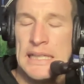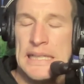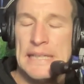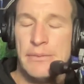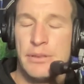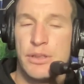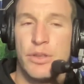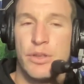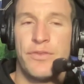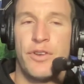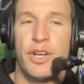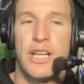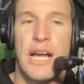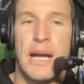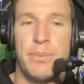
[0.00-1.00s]
He was good
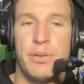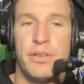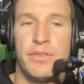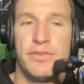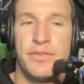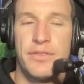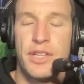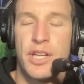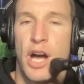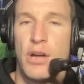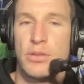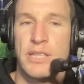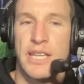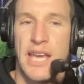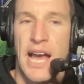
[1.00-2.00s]
for a couple of
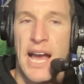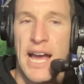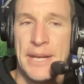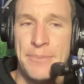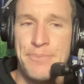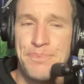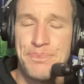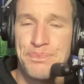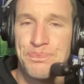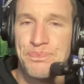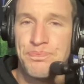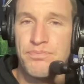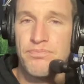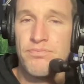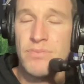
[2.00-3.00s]
goals a game,
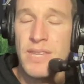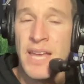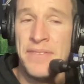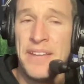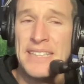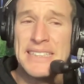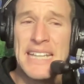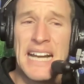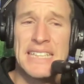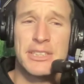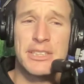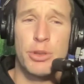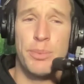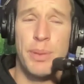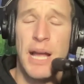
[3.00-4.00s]
and that's hard
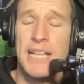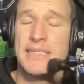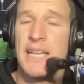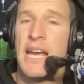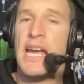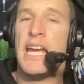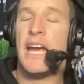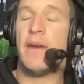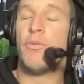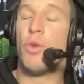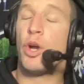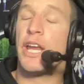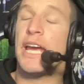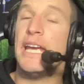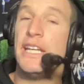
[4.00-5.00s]
to replace. And
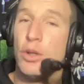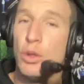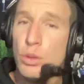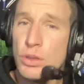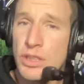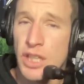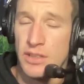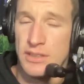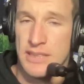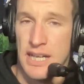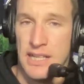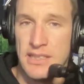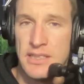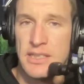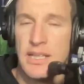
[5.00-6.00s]
what he also
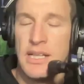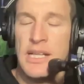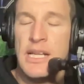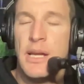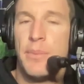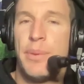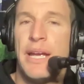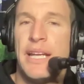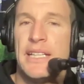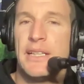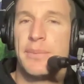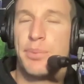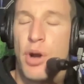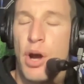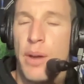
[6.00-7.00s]
does, being
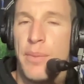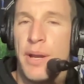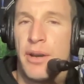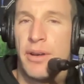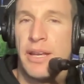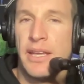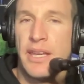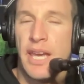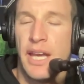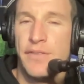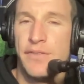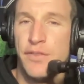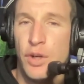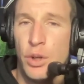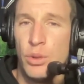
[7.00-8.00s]
the primary key
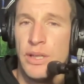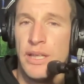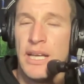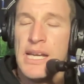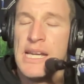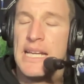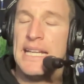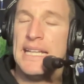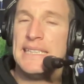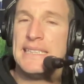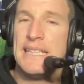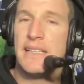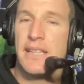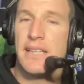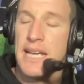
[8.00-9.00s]
forward, is
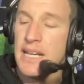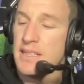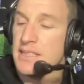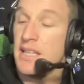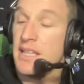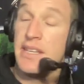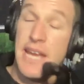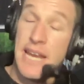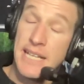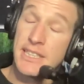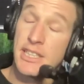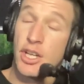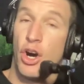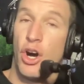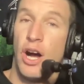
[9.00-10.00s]
he allows the
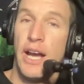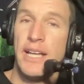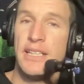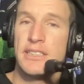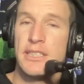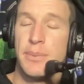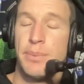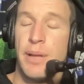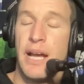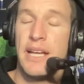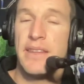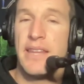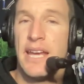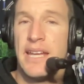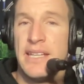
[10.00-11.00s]
next guy to
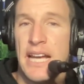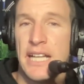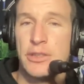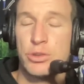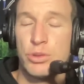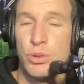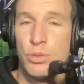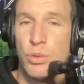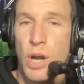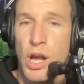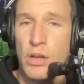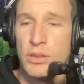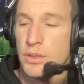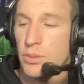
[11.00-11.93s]
play their natural role.